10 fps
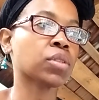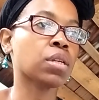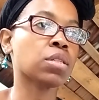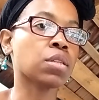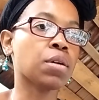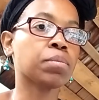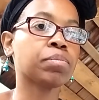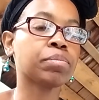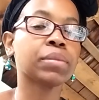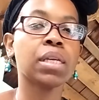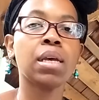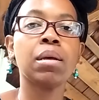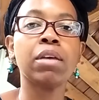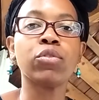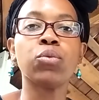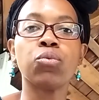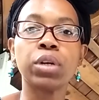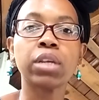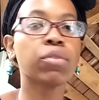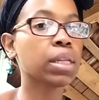So if you
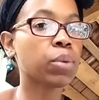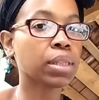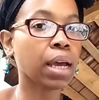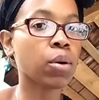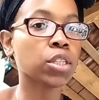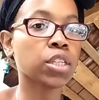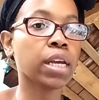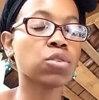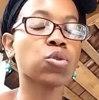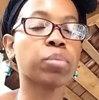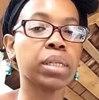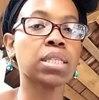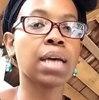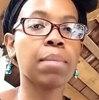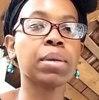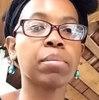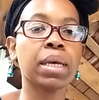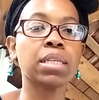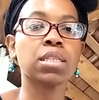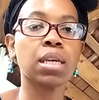really, really want that question answered, please copy and
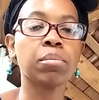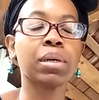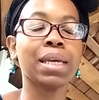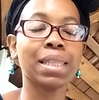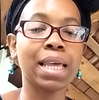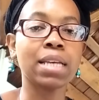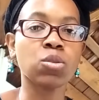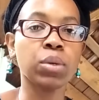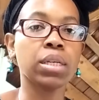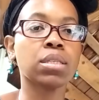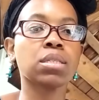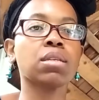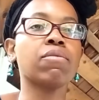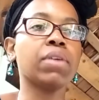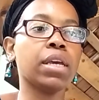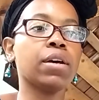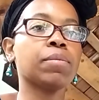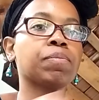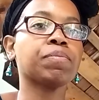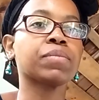paste it and it in last week's video
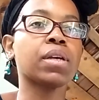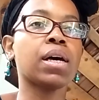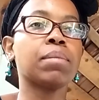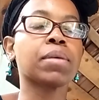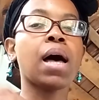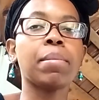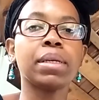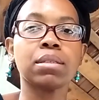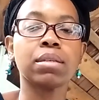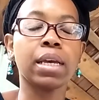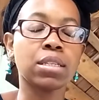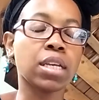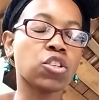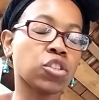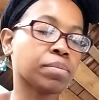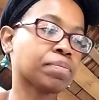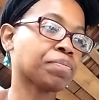um, comment section.